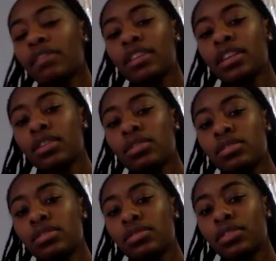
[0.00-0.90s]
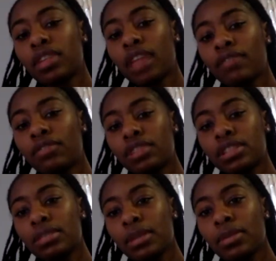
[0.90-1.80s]
hair videos for
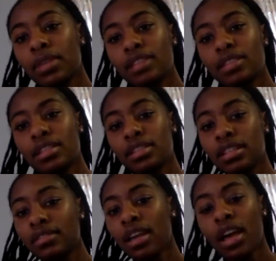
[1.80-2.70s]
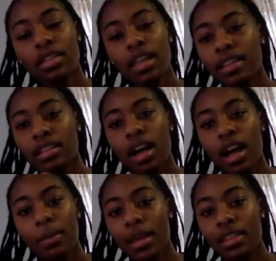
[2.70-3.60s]
like 4C people that says leave
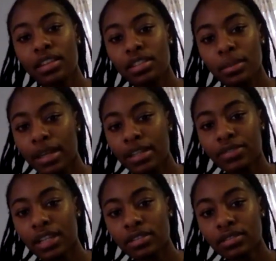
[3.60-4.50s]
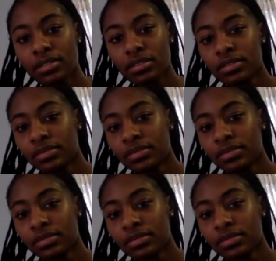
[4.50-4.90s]
like the lock method is your best friend.